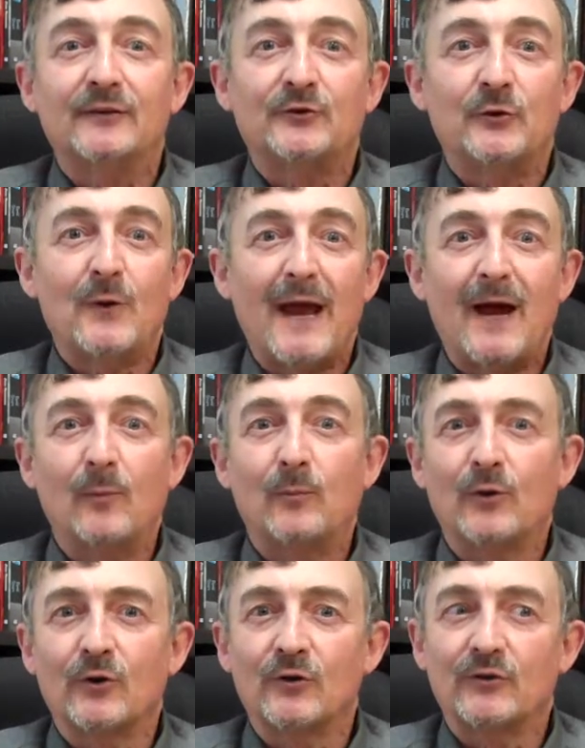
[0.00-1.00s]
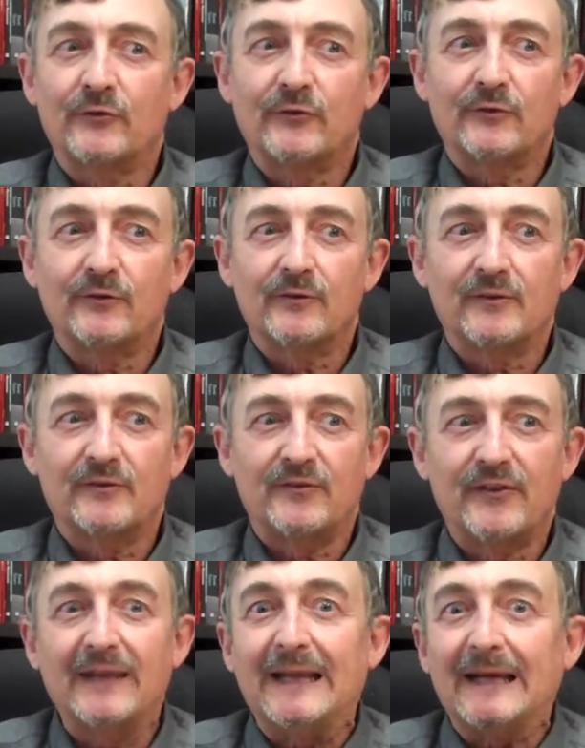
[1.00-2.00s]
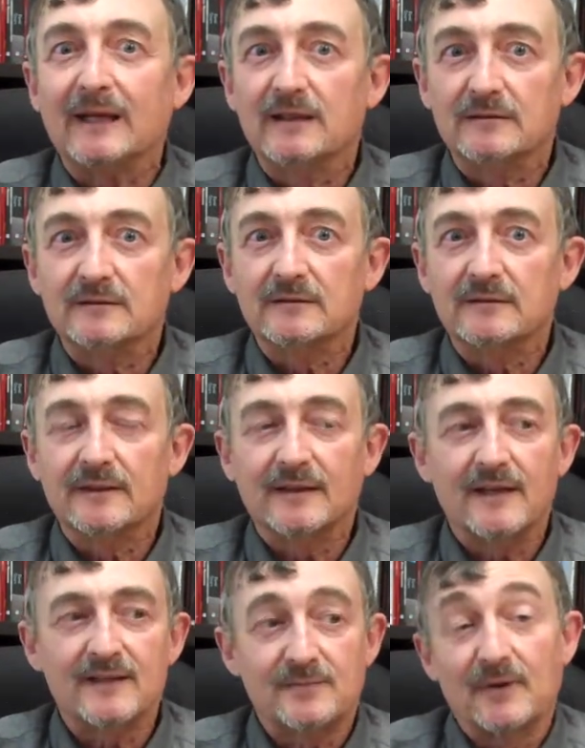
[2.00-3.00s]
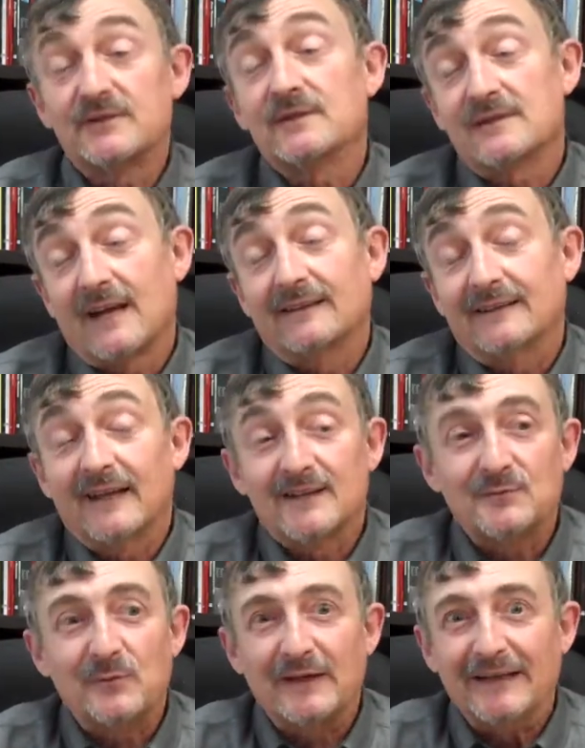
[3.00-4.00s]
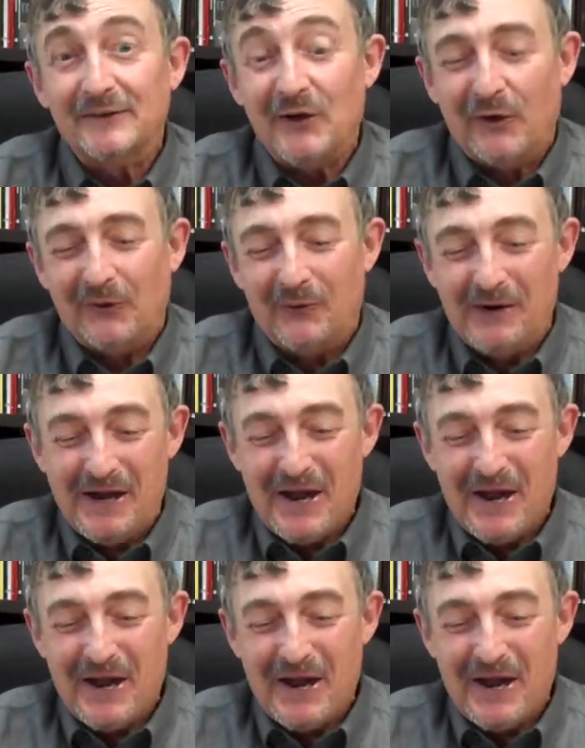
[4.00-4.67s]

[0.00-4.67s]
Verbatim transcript: into how birds think uh, as much as I guess we can know.